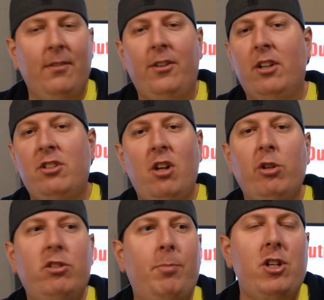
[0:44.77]
There's no
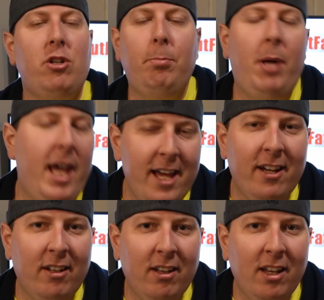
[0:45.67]
special
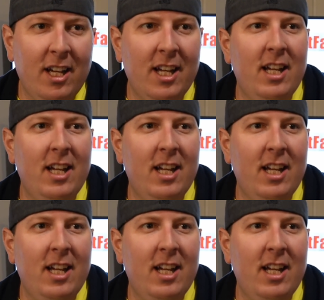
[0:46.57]
pill.